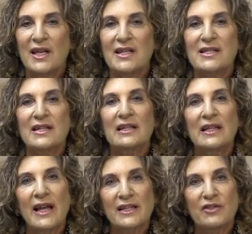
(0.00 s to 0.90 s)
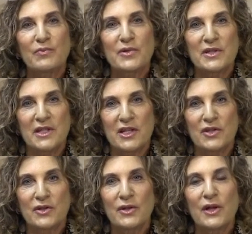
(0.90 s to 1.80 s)
It is an elective
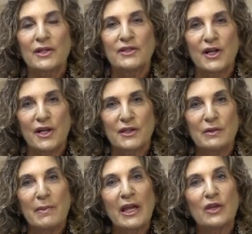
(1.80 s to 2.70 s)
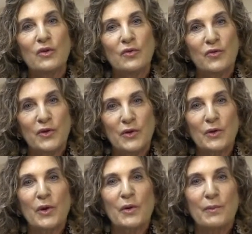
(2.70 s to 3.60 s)
procedure done to make you feel